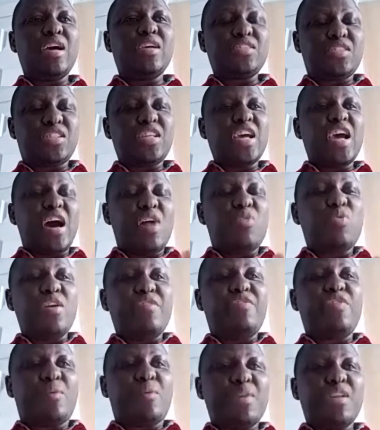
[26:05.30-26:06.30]
Stay away
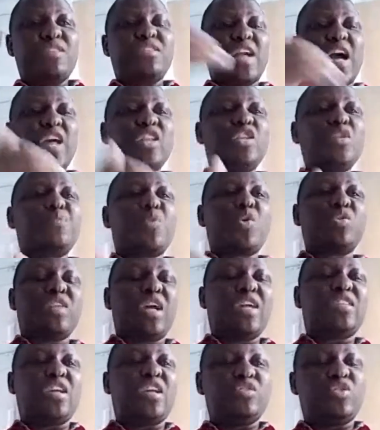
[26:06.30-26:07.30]
from it. Try to
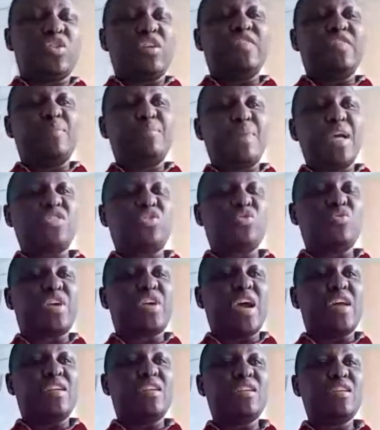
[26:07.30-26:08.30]
protect yourself the best you
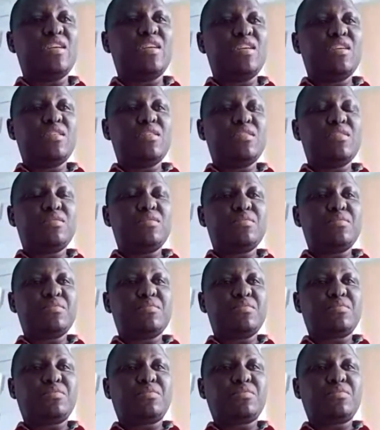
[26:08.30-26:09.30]
can.
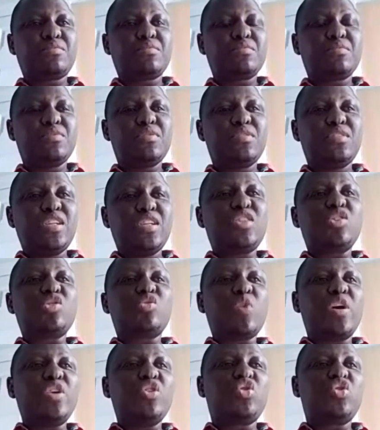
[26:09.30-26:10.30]
This is
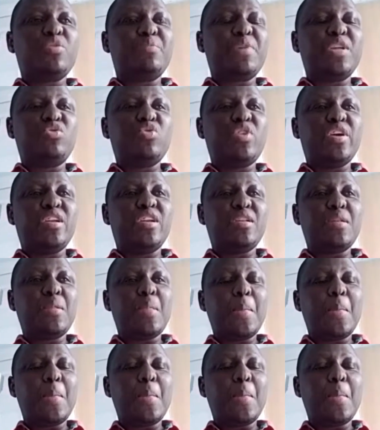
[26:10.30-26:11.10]
what you should be doing.